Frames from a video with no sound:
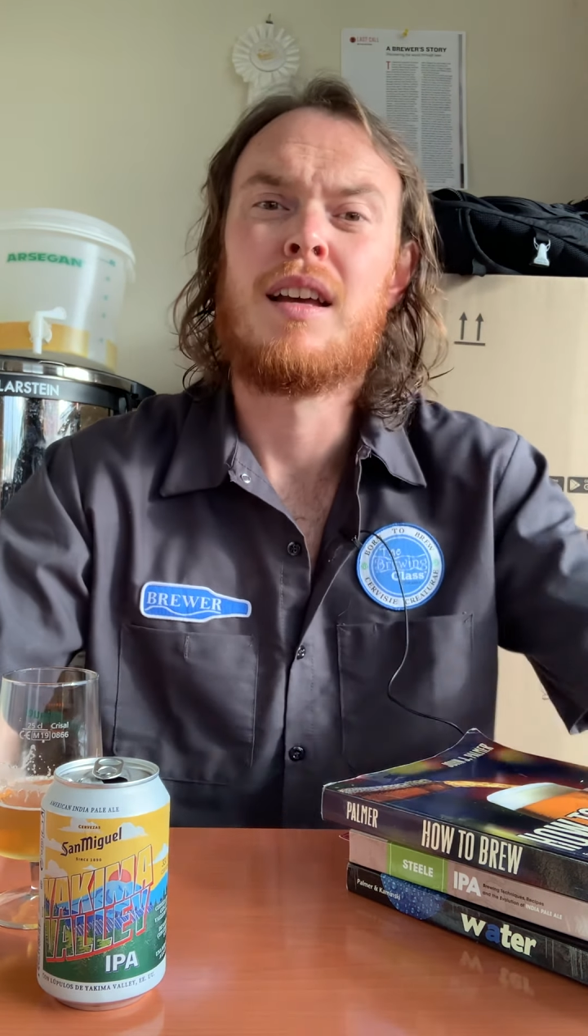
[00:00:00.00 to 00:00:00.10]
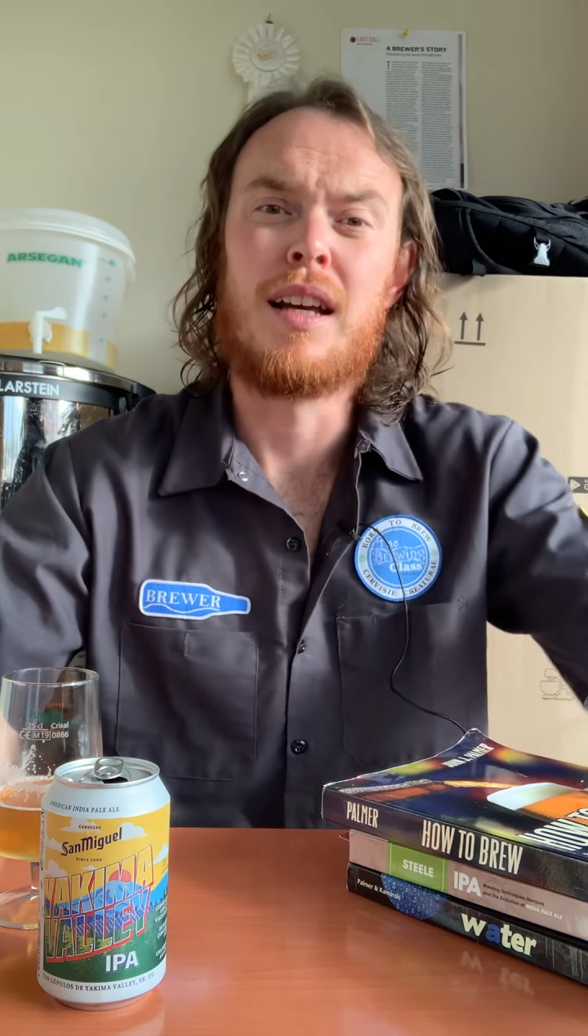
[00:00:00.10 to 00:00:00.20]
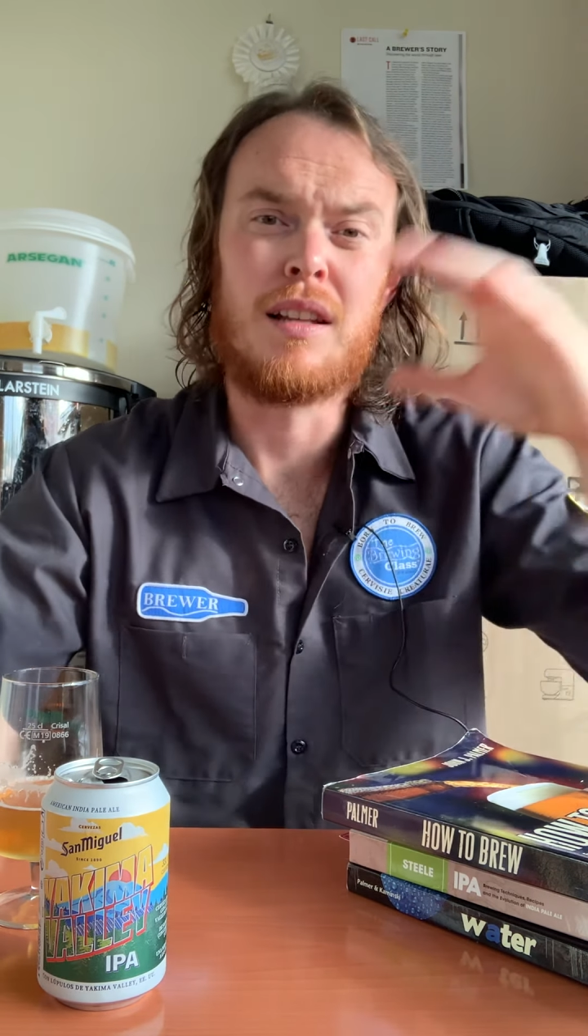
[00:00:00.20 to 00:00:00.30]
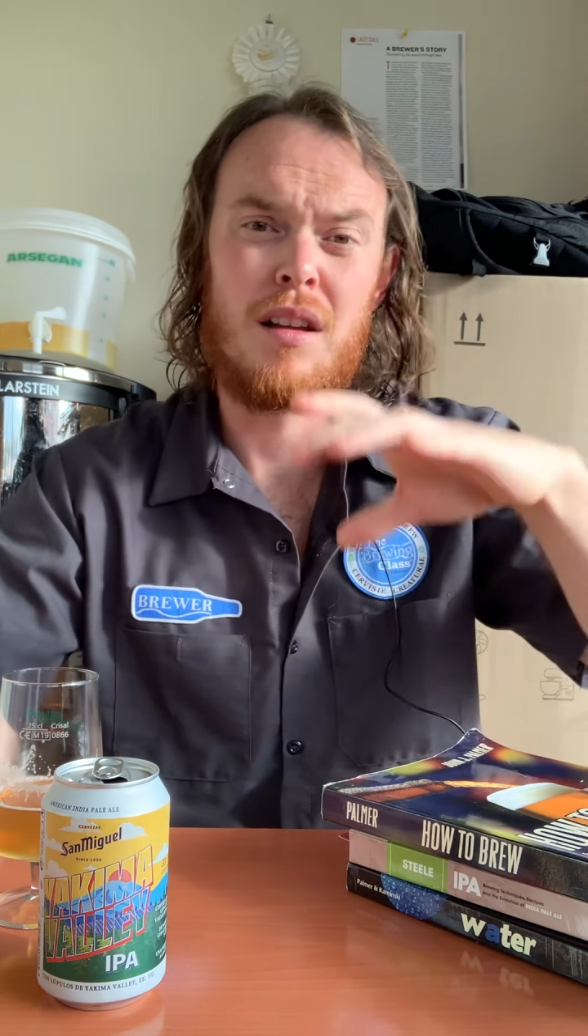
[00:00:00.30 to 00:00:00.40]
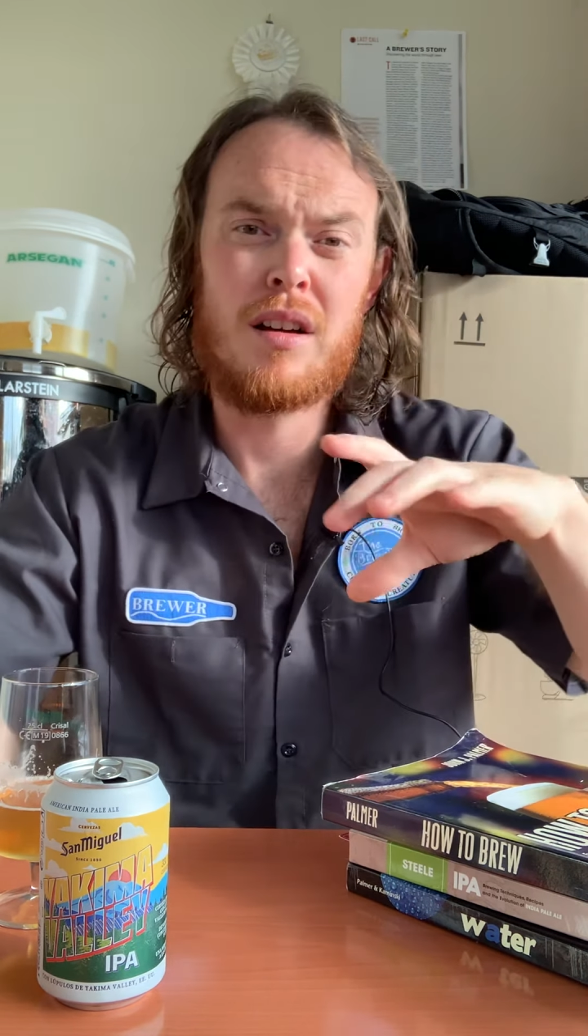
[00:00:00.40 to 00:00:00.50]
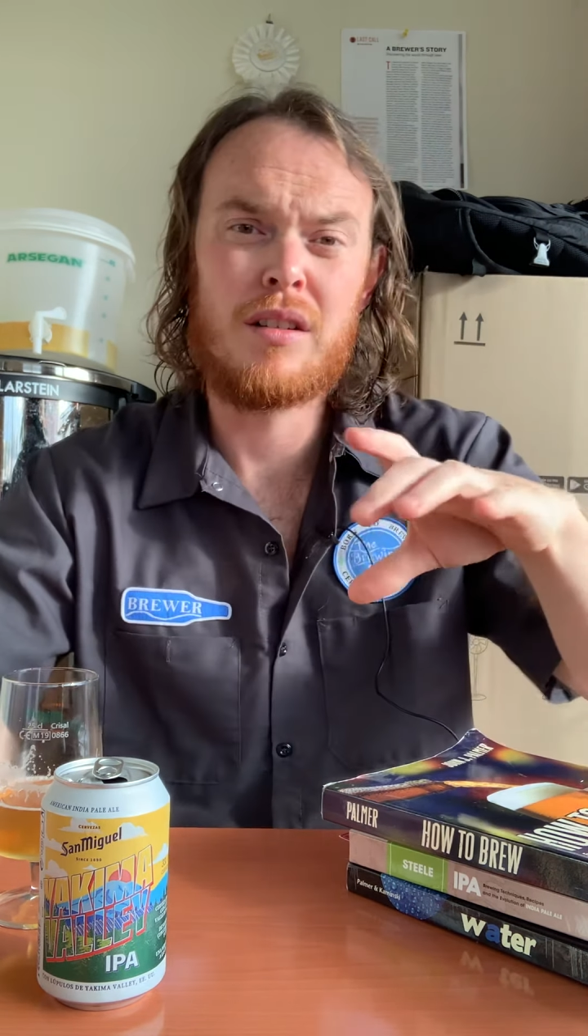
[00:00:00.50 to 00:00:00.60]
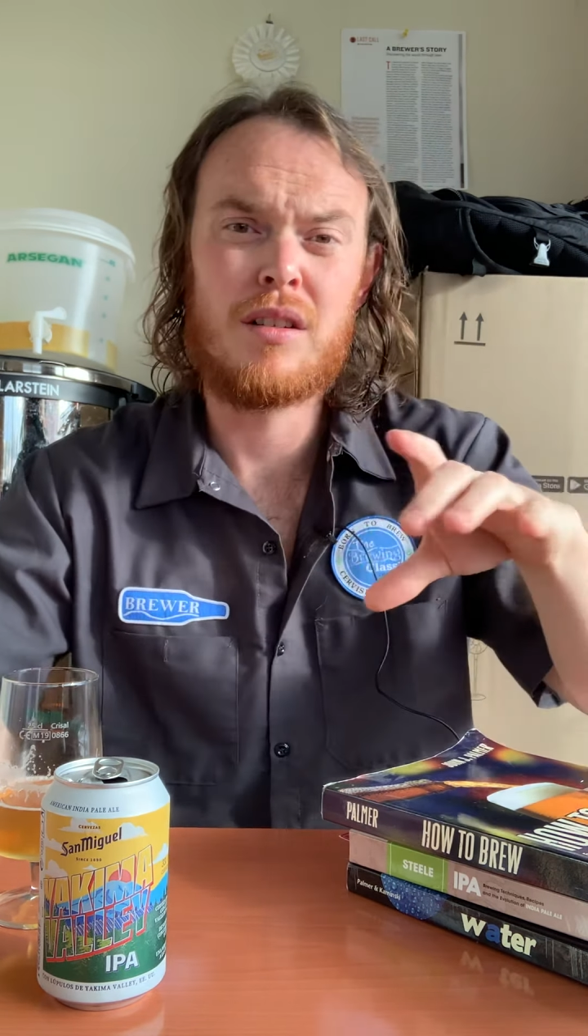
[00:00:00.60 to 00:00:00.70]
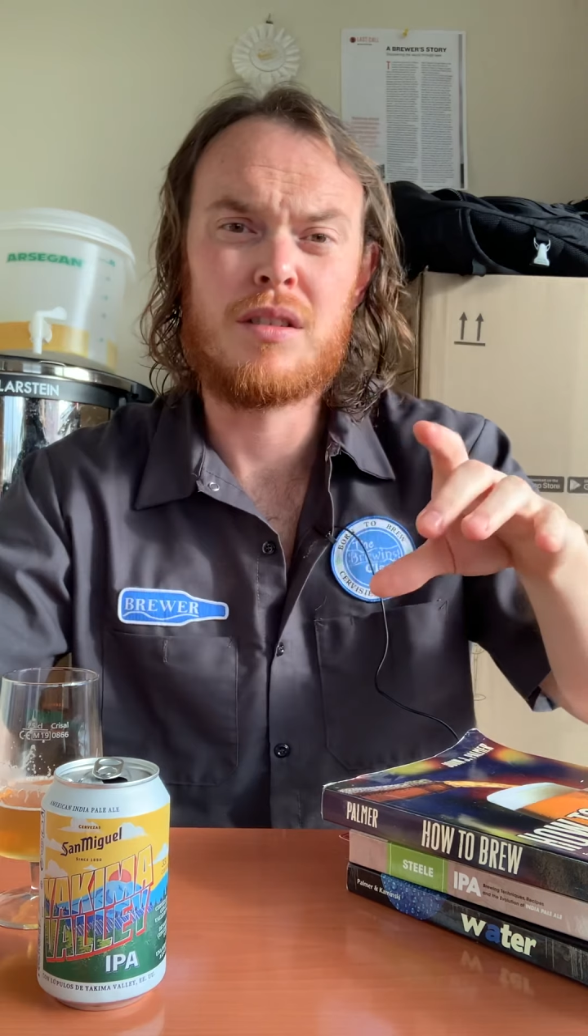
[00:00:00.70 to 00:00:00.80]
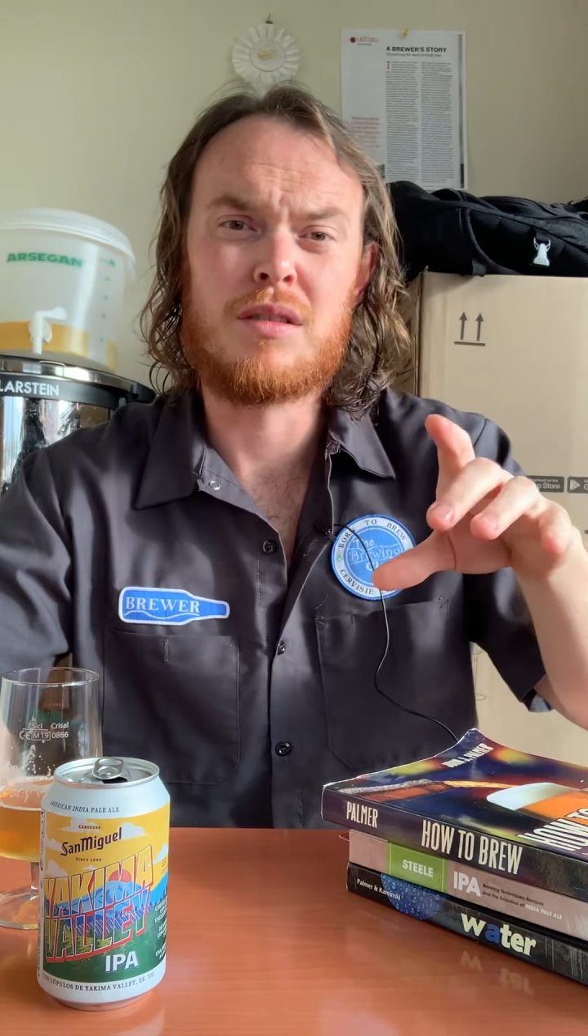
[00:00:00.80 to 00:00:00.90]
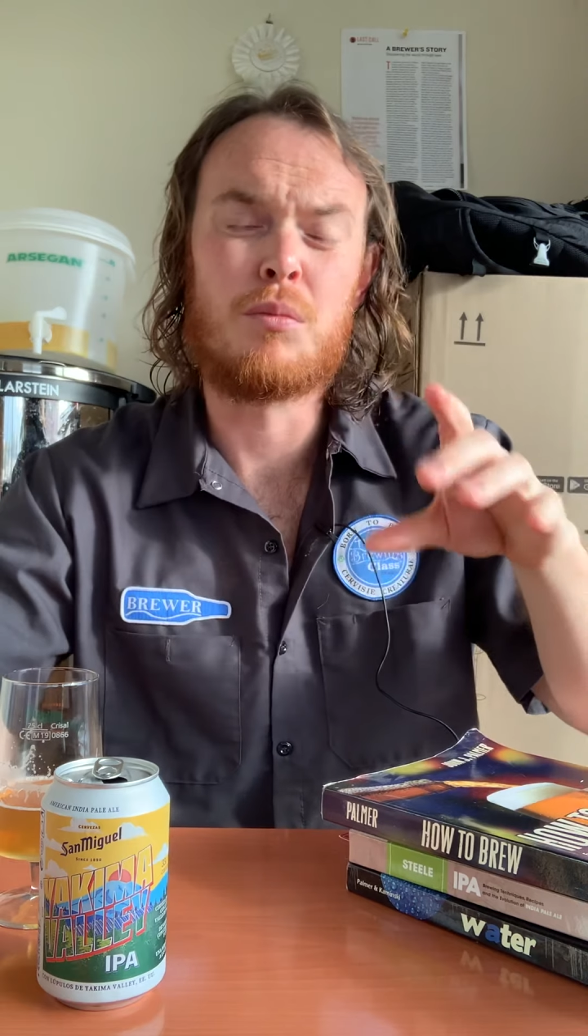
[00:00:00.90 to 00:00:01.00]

And lagers,